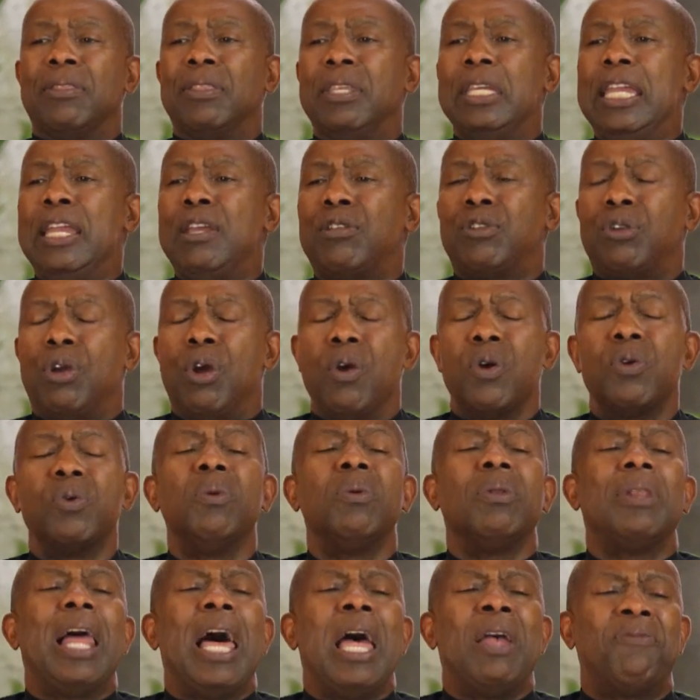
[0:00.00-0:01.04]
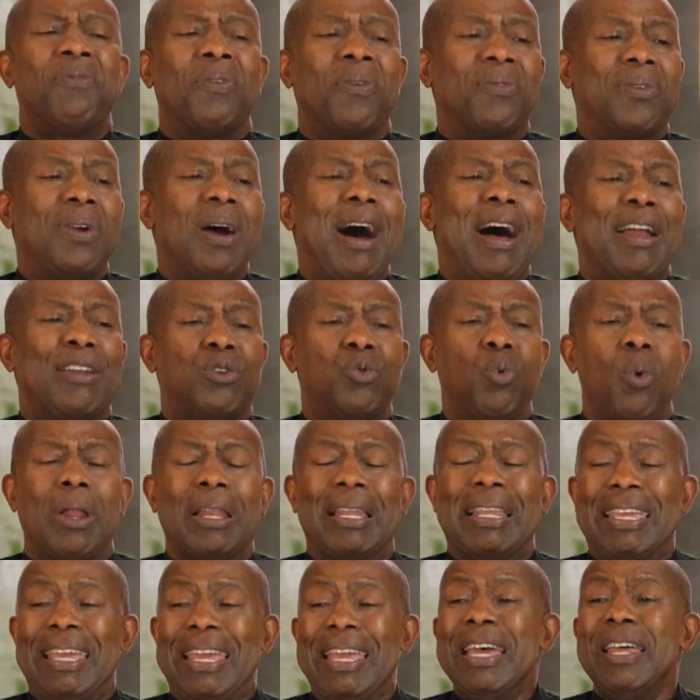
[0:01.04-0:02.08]
the eternal life of God
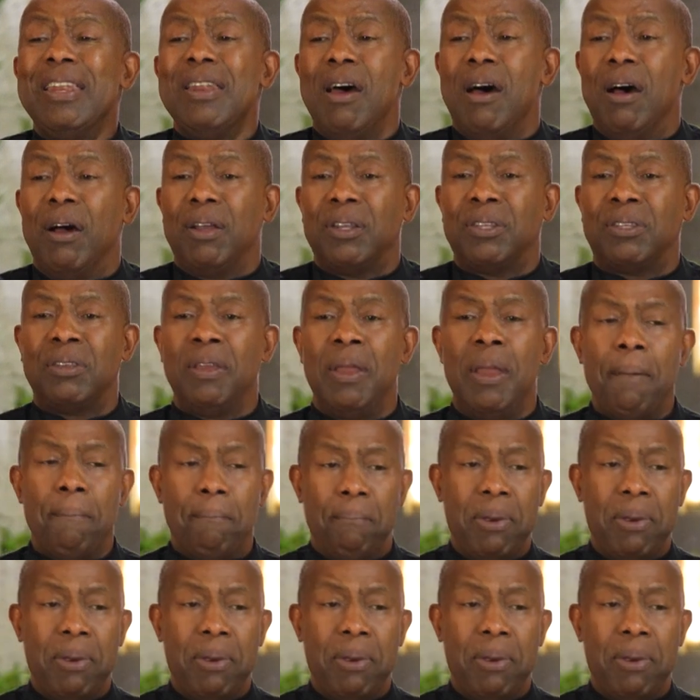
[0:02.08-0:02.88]
dwelling in us,